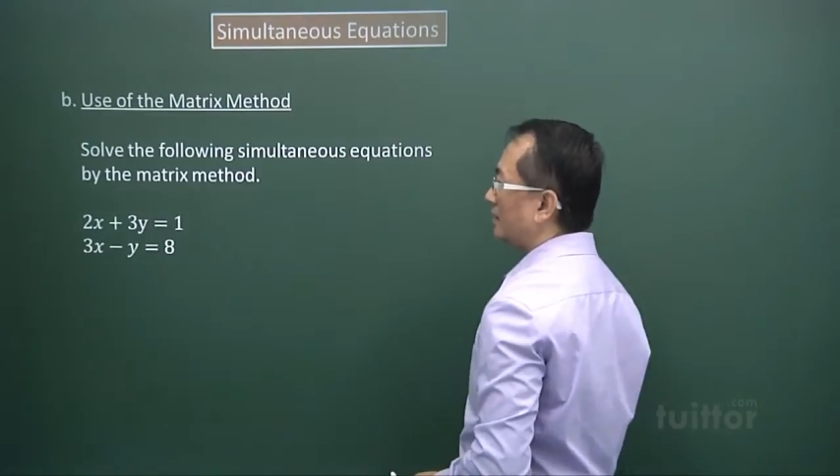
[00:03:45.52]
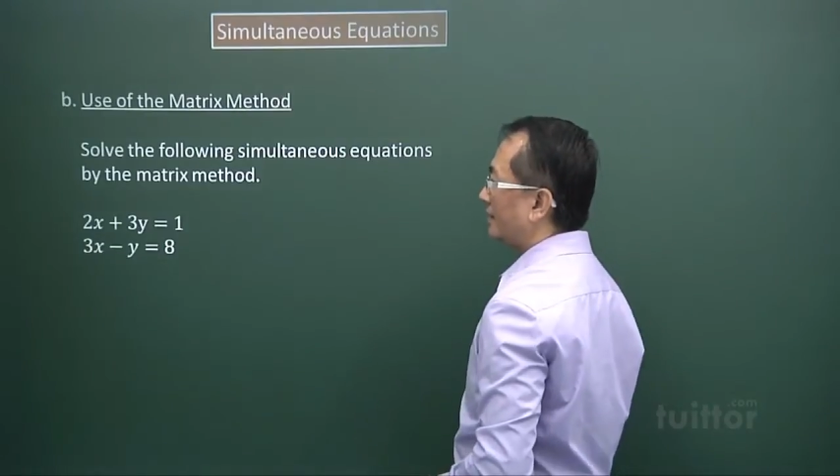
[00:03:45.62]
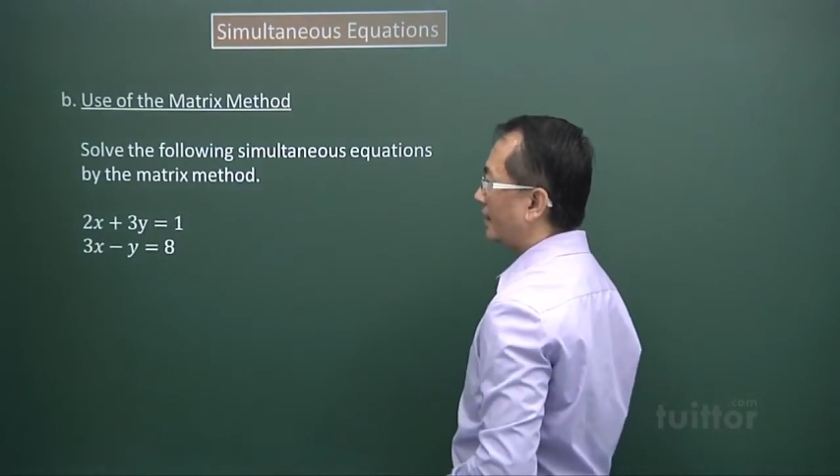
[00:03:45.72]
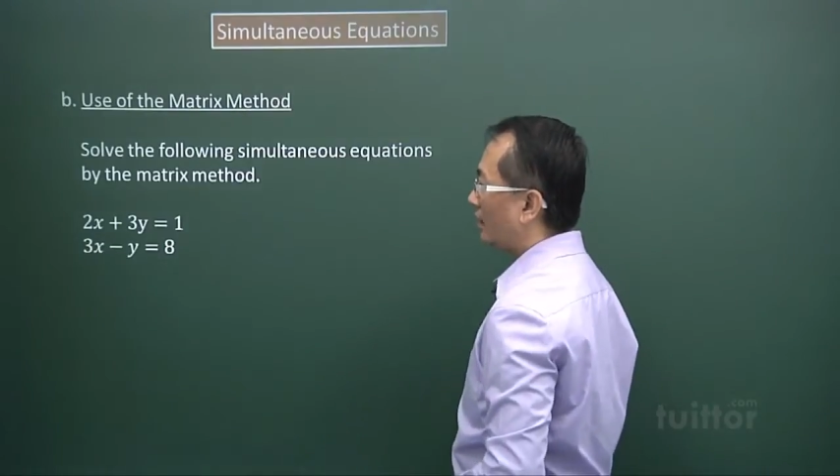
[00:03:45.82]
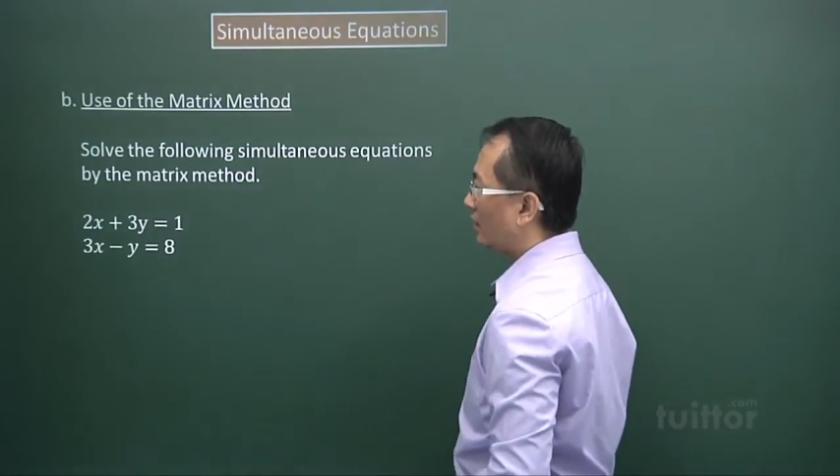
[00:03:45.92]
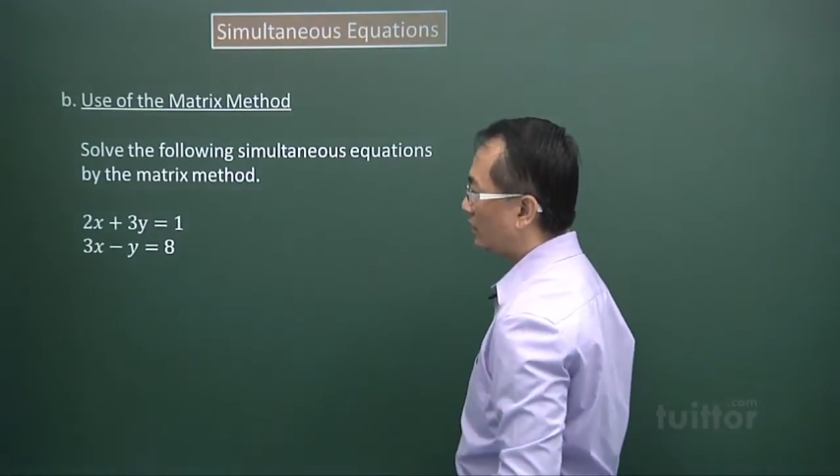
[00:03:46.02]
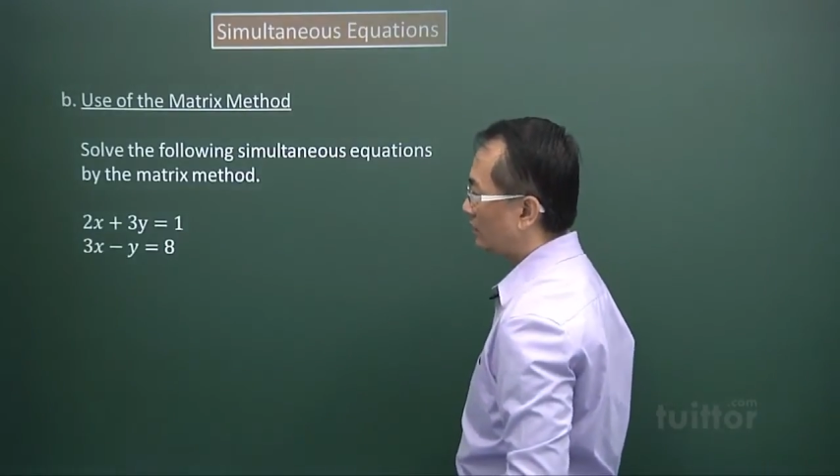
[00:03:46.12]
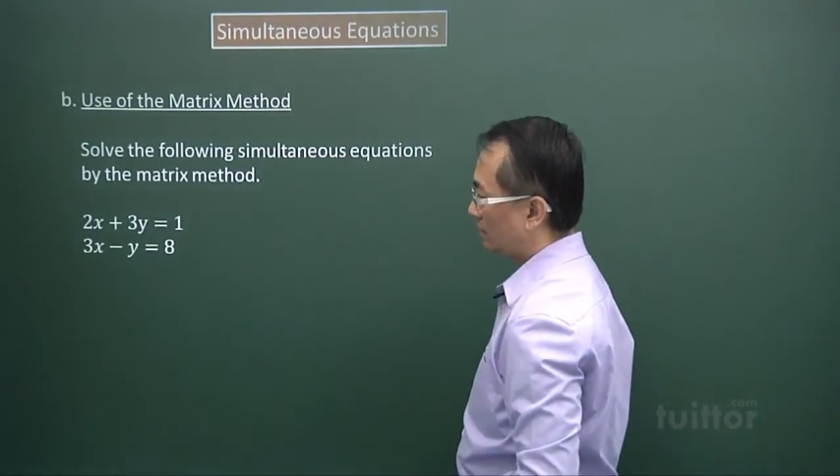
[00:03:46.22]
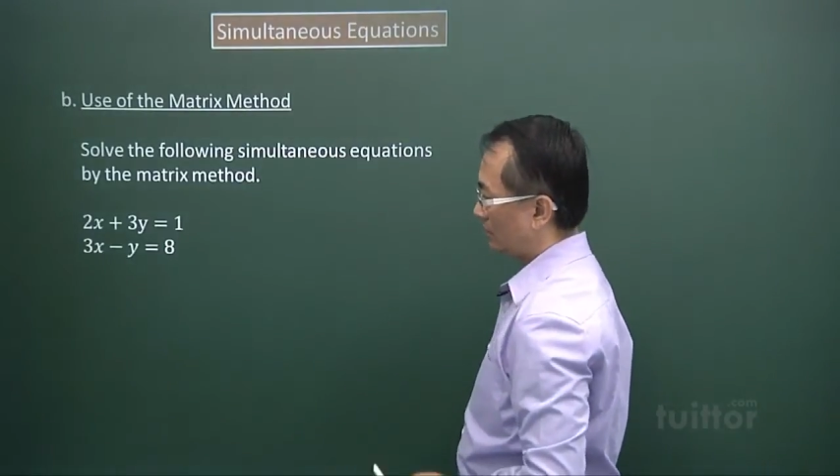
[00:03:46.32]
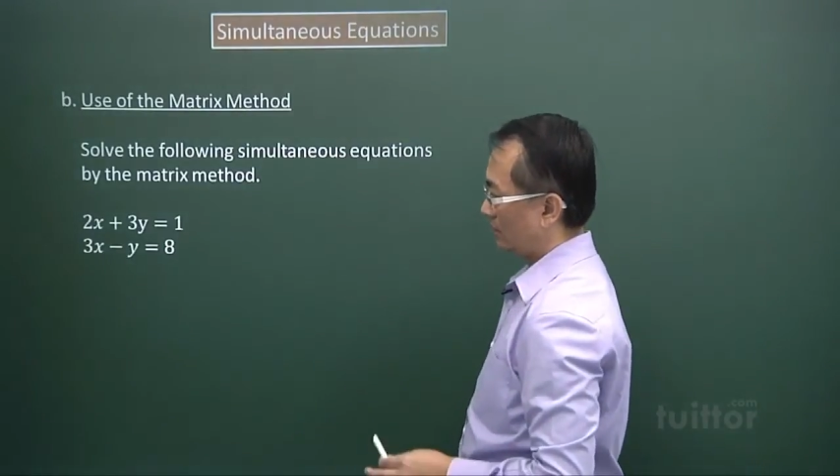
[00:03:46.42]

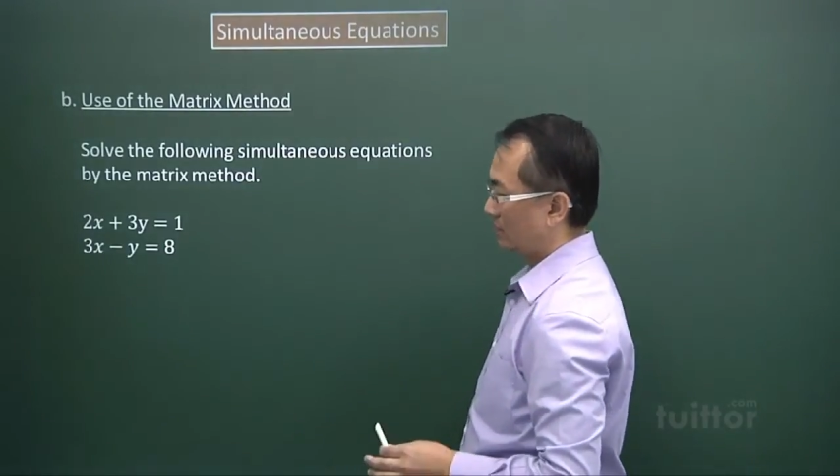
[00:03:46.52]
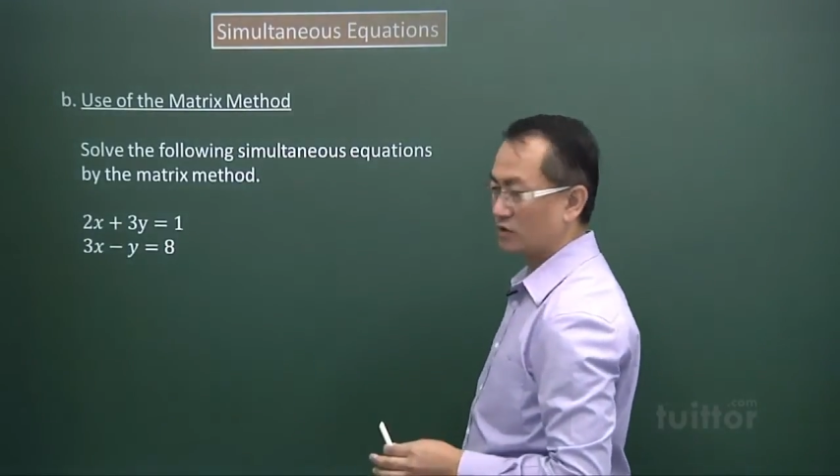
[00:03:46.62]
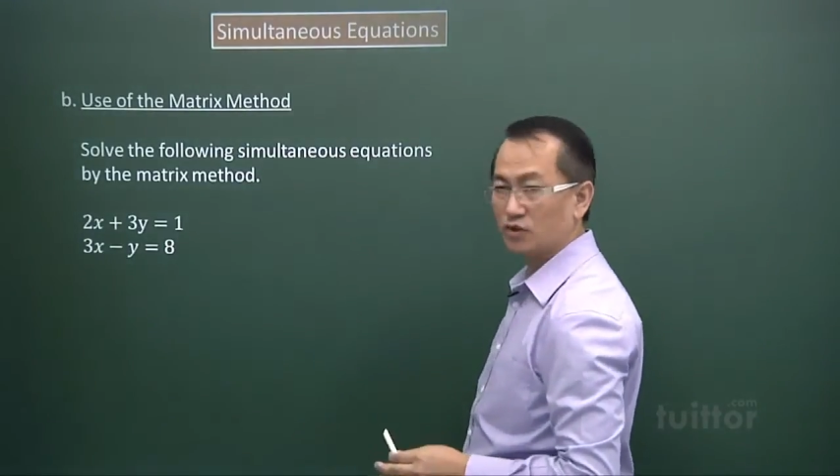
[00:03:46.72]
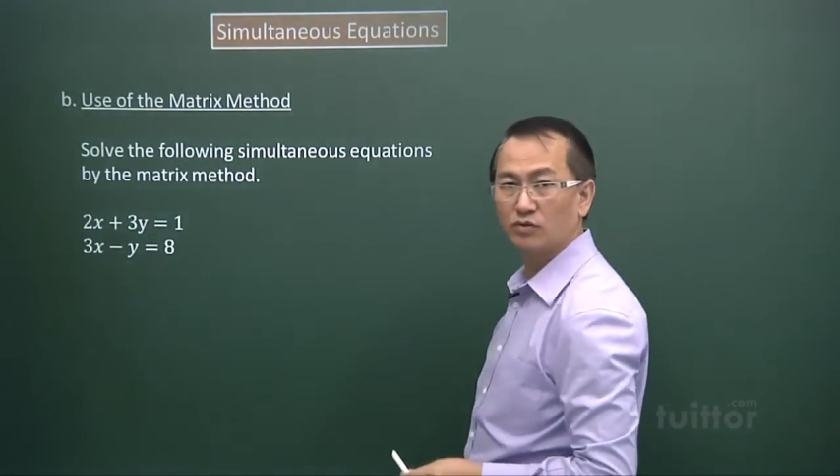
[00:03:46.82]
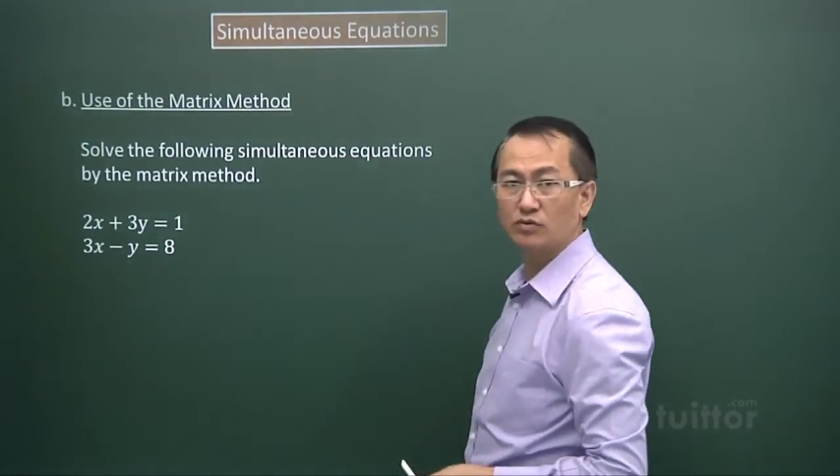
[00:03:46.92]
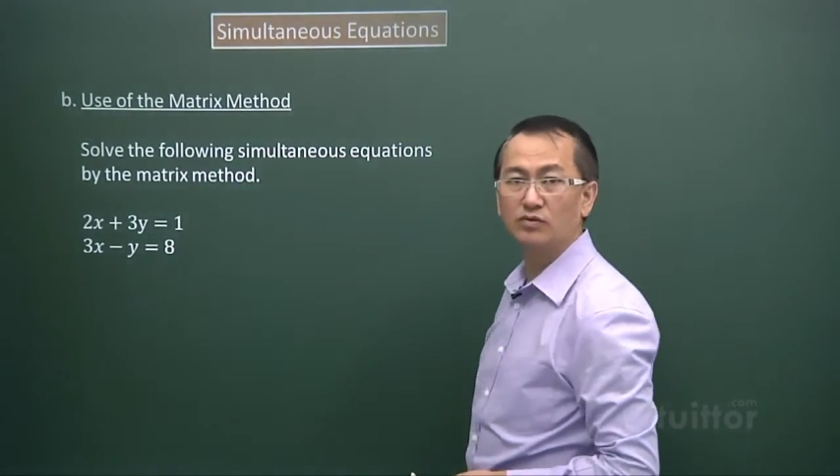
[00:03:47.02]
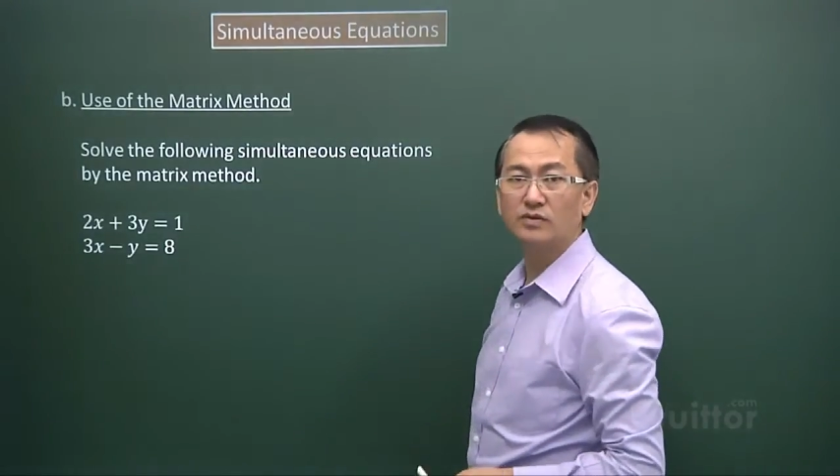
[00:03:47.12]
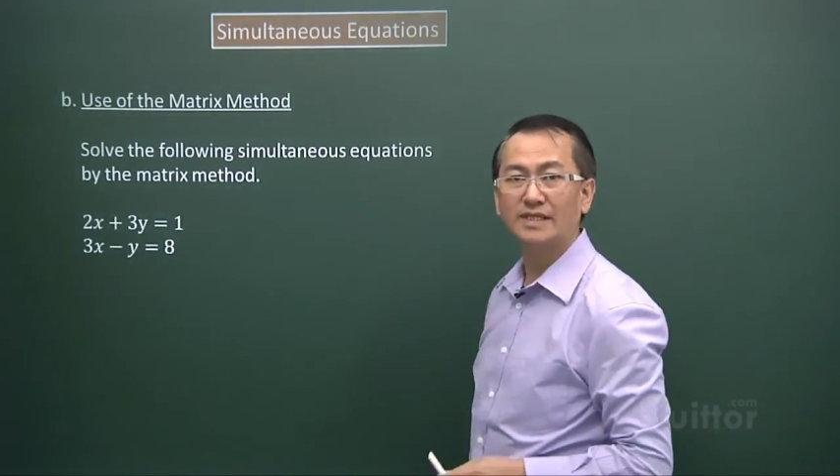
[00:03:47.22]
Now, 2